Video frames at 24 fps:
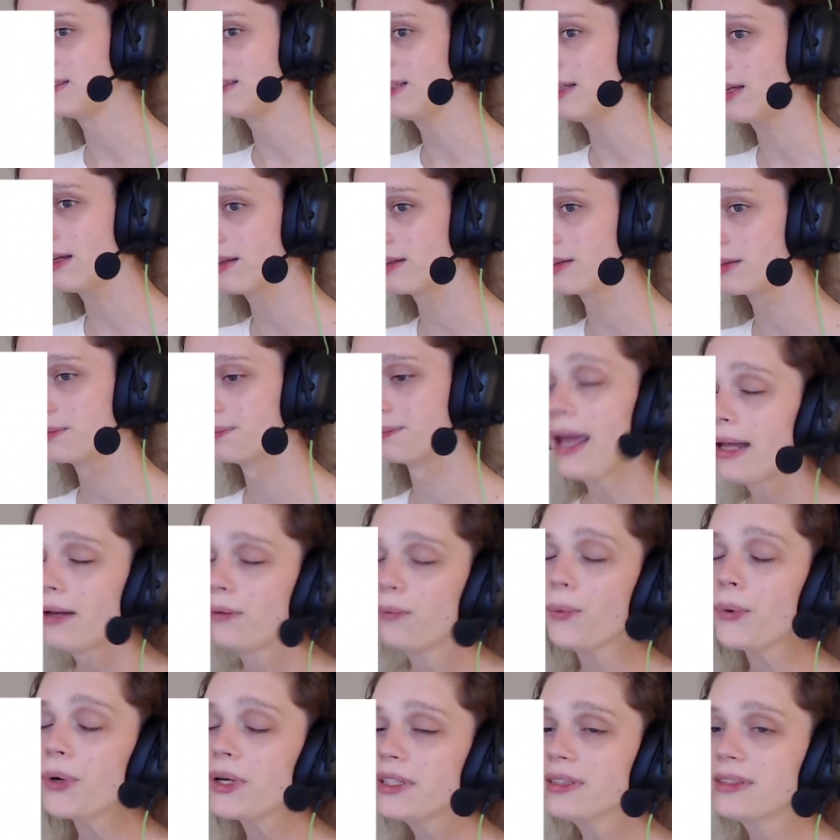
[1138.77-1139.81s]
the other. In
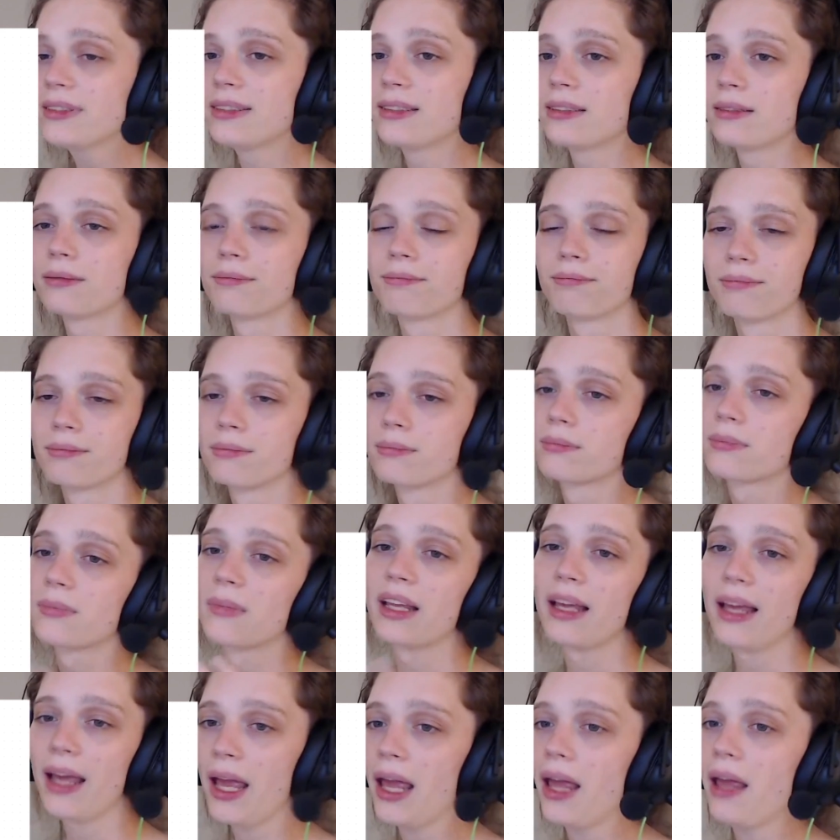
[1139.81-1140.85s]
words,
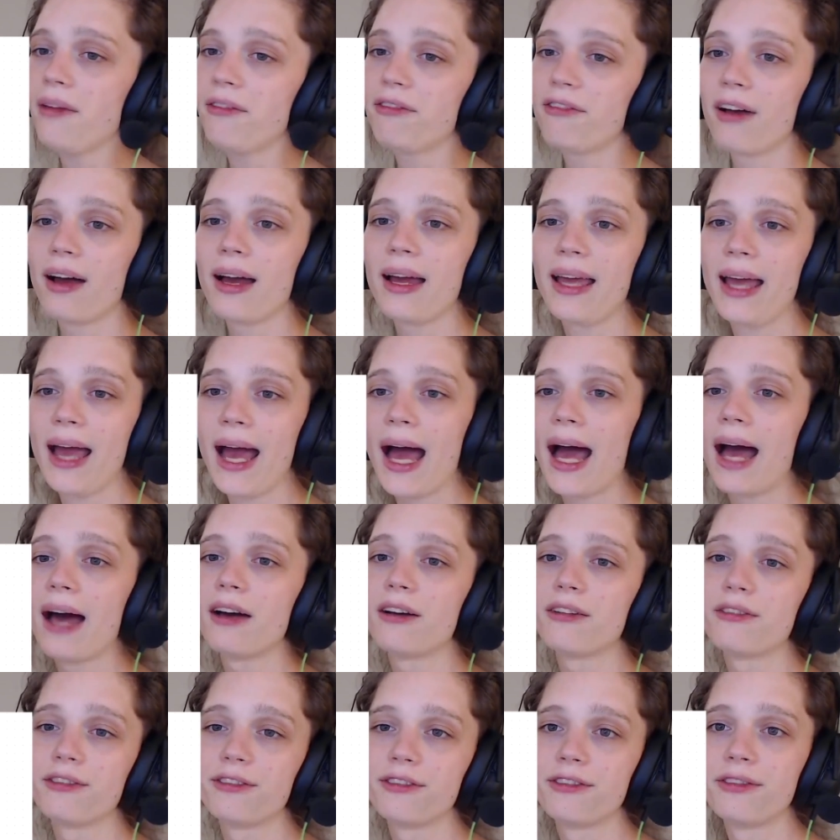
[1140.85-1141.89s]
if I
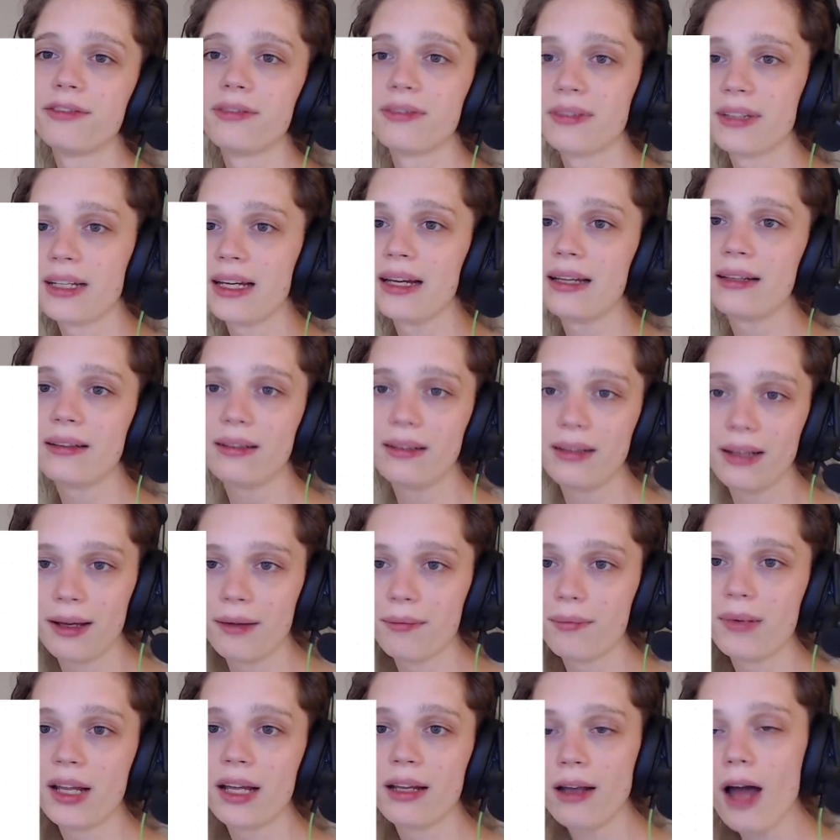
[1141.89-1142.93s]
have
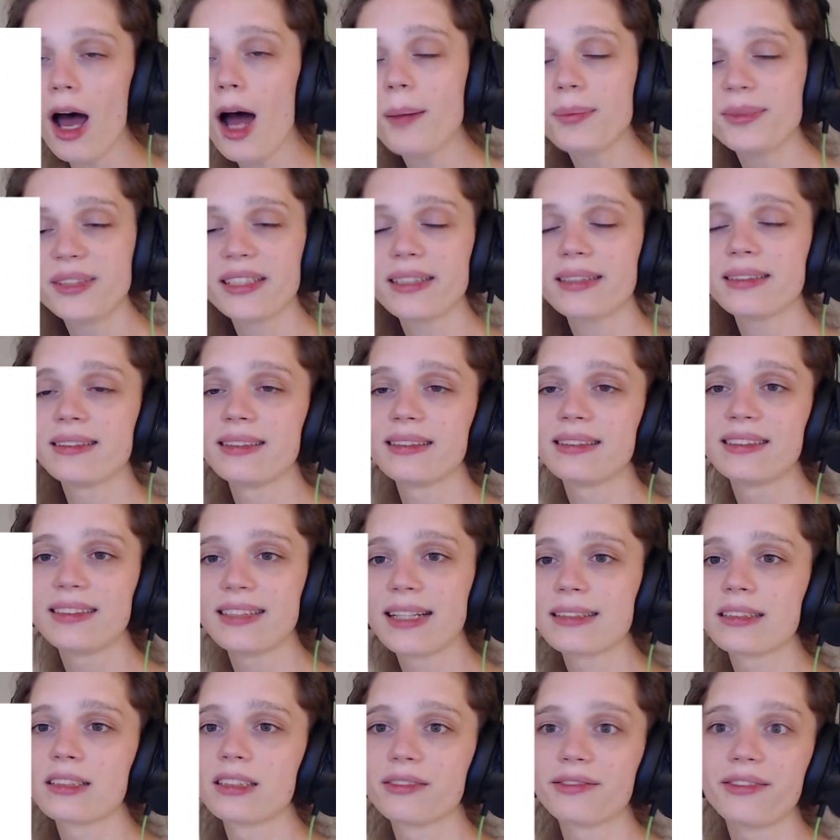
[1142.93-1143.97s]
an object that
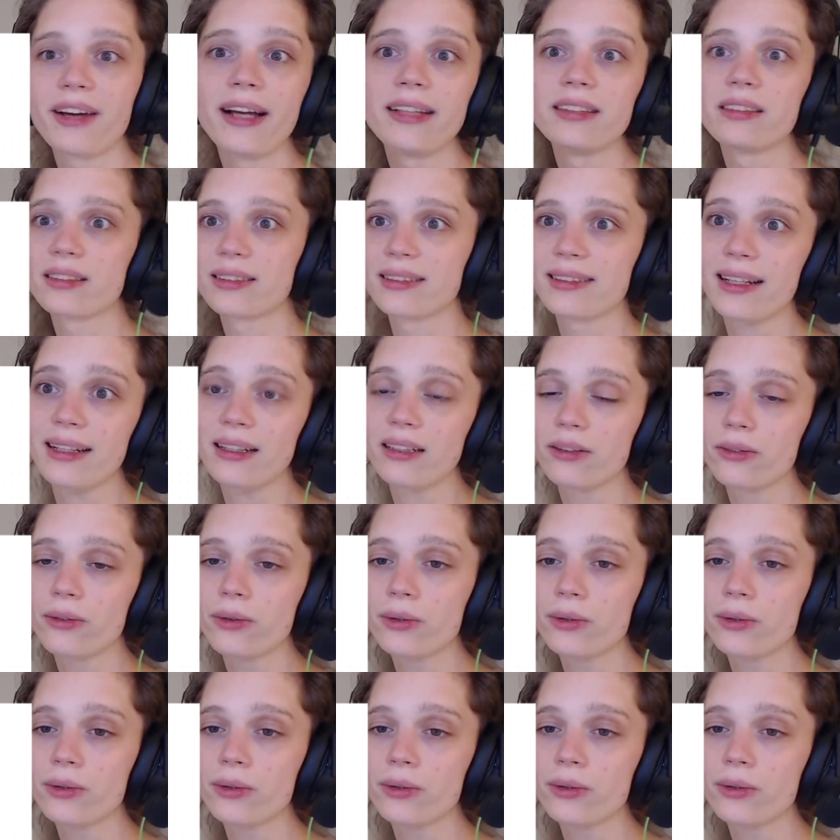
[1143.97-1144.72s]
satisfies our technical